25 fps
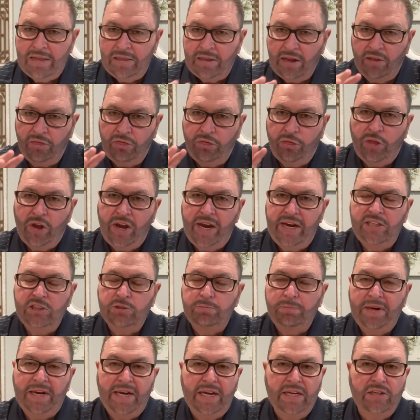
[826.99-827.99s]
that things
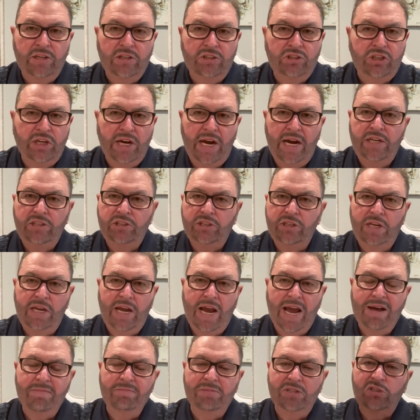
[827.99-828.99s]
begin to change in
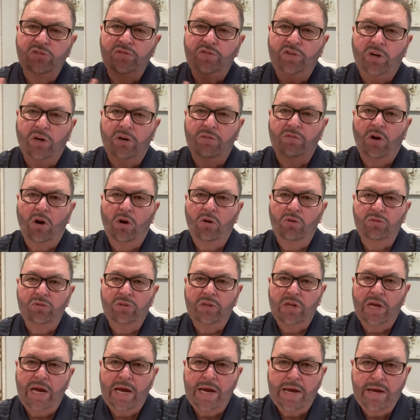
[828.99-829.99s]
the atmosphere of our
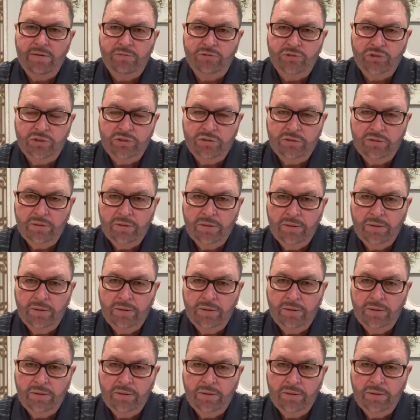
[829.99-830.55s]
own lives